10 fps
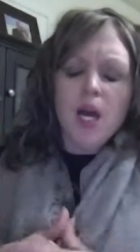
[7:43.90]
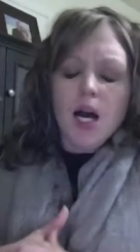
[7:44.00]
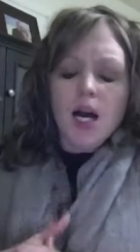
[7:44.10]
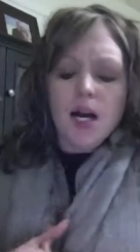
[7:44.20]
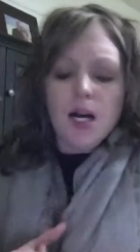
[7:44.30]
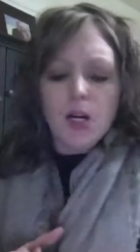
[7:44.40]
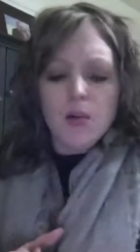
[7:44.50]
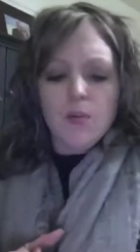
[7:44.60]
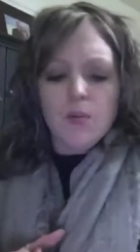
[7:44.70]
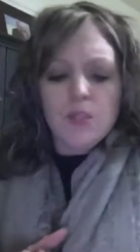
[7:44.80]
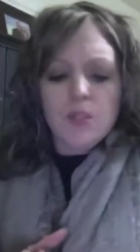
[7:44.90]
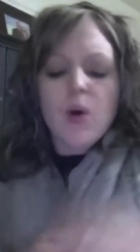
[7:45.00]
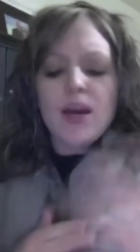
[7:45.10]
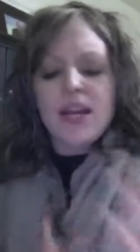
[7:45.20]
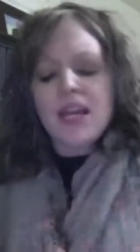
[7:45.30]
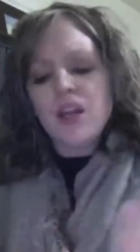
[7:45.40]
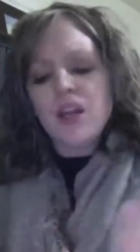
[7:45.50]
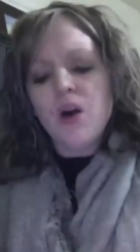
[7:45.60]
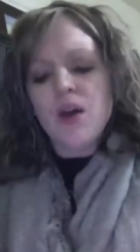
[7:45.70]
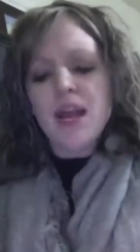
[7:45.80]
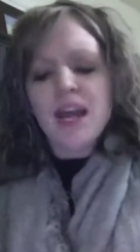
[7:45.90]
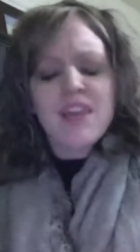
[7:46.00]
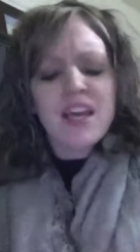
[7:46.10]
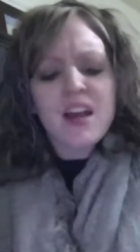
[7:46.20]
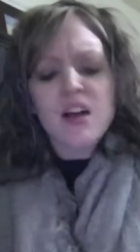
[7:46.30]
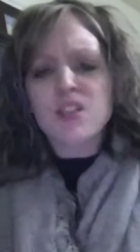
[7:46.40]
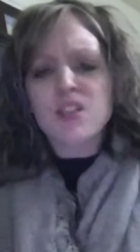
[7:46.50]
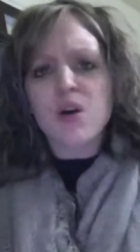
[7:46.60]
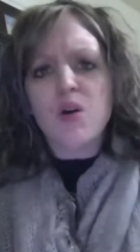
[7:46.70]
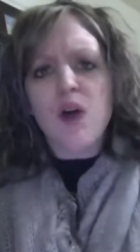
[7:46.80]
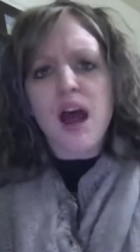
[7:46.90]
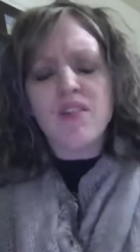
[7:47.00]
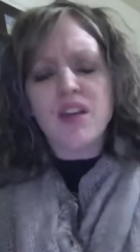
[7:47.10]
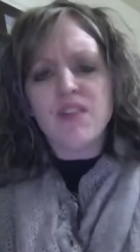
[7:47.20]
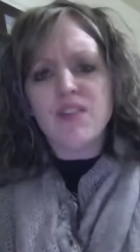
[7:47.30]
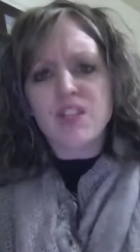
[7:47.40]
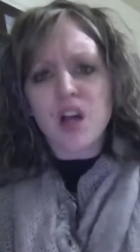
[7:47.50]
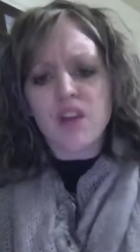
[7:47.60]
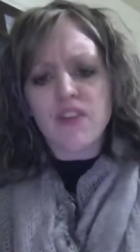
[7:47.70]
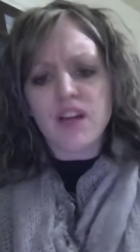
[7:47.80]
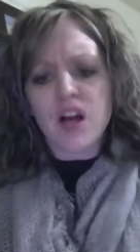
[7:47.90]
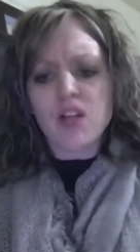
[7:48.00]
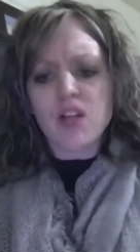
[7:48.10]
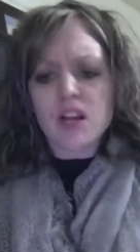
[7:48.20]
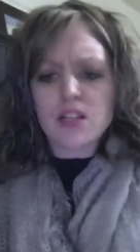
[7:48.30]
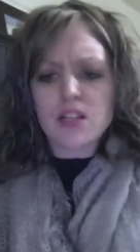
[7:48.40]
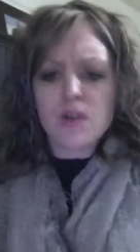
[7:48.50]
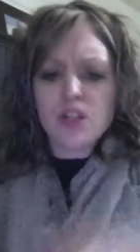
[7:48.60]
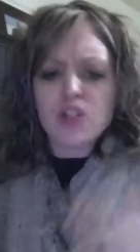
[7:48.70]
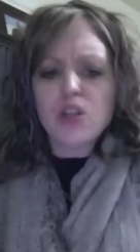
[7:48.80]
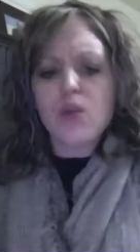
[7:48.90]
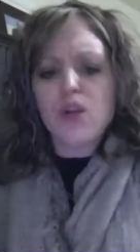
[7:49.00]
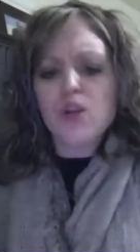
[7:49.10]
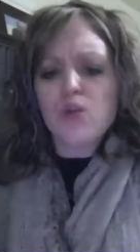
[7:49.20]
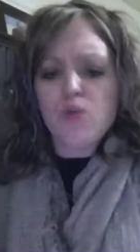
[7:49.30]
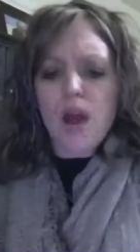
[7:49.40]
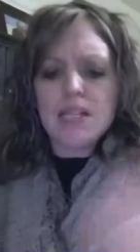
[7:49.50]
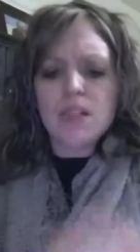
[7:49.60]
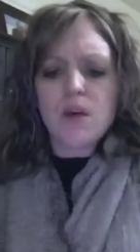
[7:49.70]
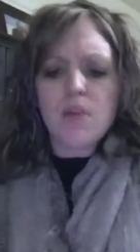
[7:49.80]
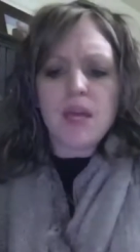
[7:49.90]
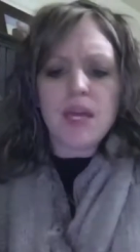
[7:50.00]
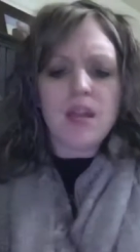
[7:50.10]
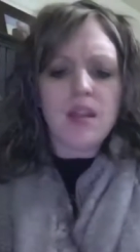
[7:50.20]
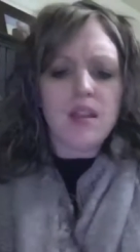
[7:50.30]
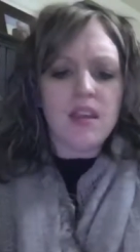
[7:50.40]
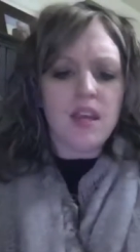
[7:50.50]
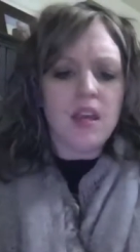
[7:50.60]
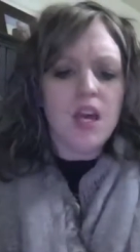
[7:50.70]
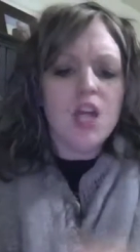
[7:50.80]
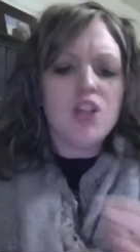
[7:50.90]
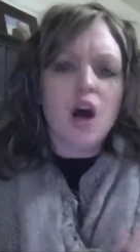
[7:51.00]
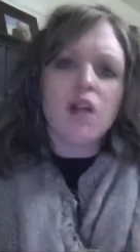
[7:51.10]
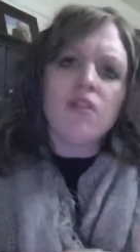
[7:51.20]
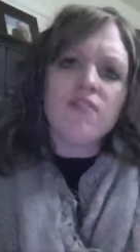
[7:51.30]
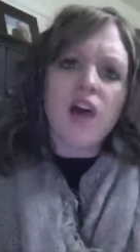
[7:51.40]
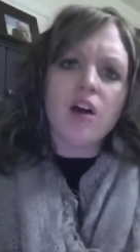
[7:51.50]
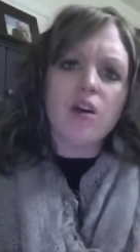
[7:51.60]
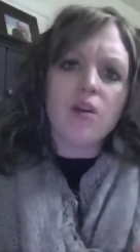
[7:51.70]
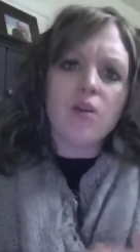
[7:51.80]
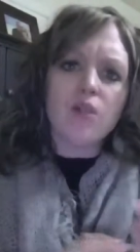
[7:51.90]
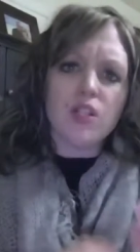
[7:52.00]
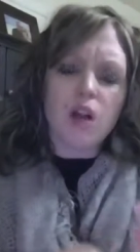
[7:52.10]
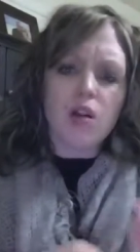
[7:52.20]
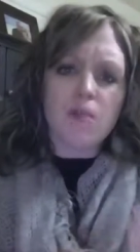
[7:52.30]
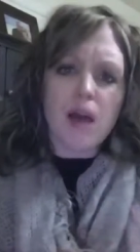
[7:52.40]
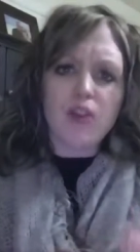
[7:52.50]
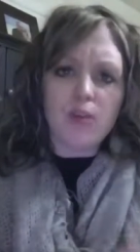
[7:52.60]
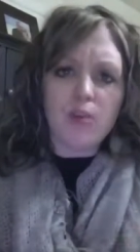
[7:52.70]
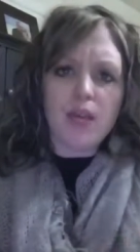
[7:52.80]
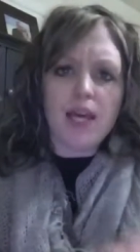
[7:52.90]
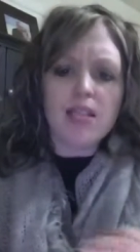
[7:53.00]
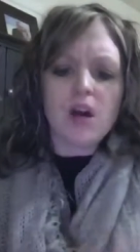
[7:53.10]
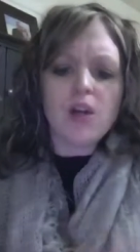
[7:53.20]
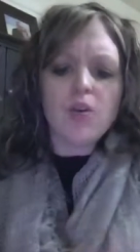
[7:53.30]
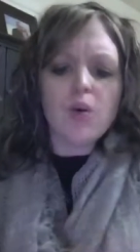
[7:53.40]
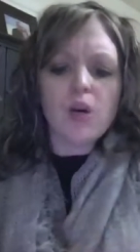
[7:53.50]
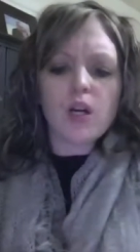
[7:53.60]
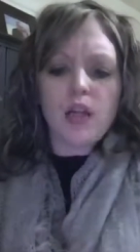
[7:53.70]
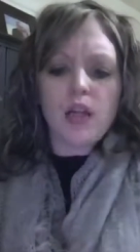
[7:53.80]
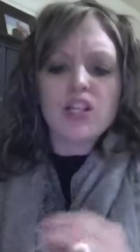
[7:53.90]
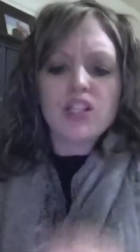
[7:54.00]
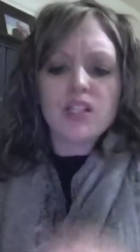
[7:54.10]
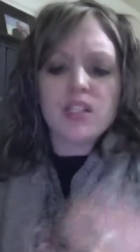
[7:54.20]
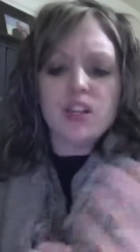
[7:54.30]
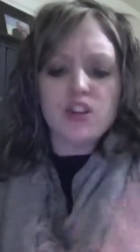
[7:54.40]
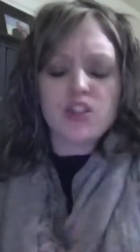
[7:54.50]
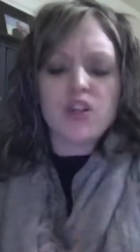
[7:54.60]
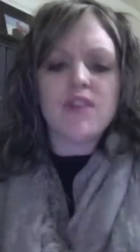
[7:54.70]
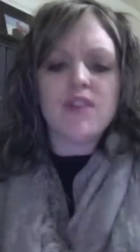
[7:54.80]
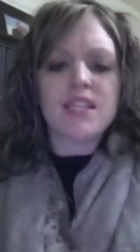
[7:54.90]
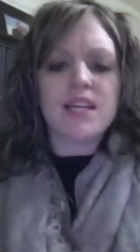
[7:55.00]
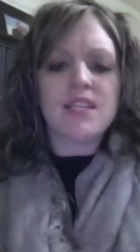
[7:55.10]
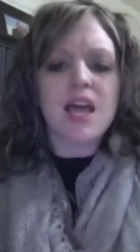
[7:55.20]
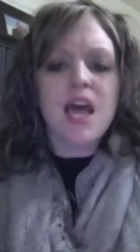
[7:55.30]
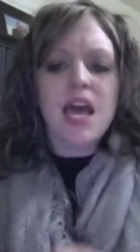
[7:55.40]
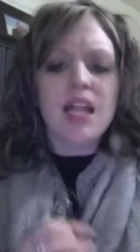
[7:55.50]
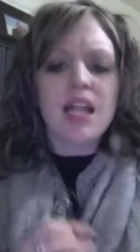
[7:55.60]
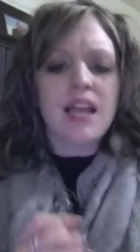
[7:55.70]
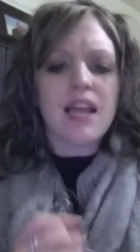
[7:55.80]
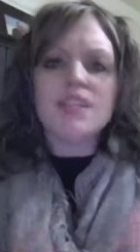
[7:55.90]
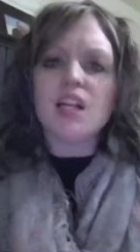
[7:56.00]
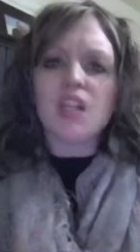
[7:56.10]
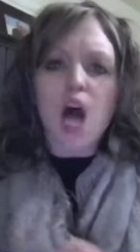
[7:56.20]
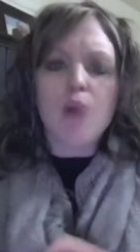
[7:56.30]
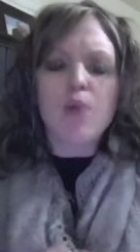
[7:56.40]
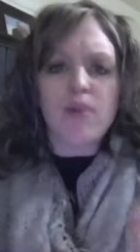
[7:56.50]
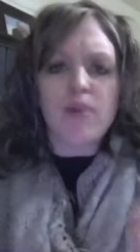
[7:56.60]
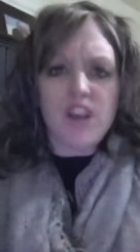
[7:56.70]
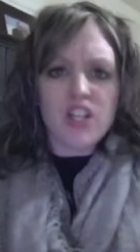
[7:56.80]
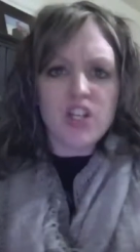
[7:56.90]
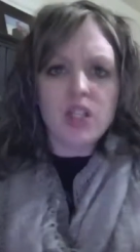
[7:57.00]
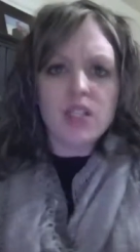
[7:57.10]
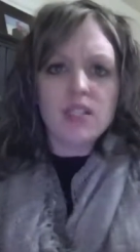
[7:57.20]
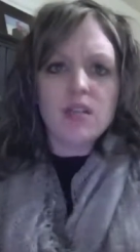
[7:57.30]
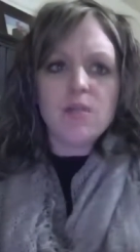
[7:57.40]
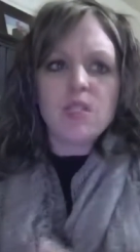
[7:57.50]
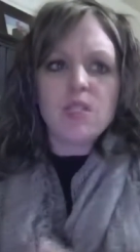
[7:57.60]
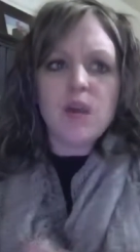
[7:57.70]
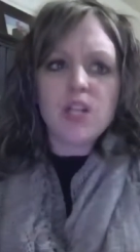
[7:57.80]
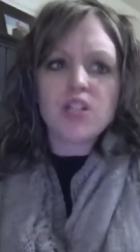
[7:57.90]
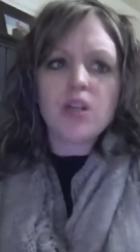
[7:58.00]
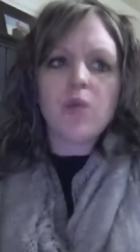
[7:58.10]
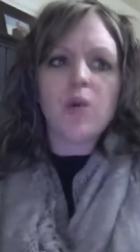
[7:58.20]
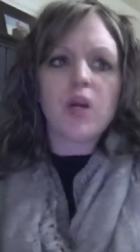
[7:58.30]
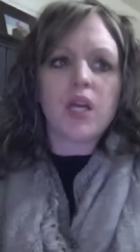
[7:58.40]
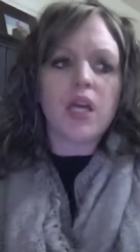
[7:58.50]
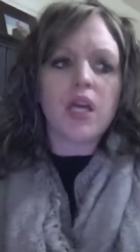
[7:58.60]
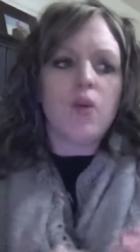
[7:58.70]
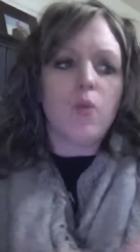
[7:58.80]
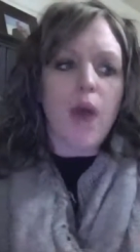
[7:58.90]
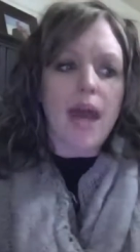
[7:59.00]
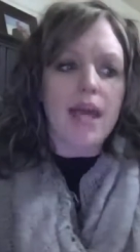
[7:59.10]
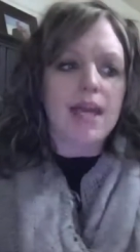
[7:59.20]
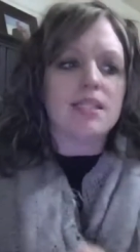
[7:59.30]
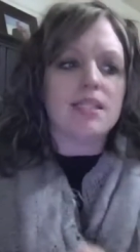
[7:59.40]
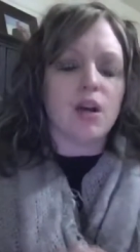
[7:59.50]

um, so, it, you know, and I think it also having photography contracts, especially when you rise up in the dollar value and the dollar amount that you place on your collections and your services, it lends a lot more professionalism, especially working in weddings and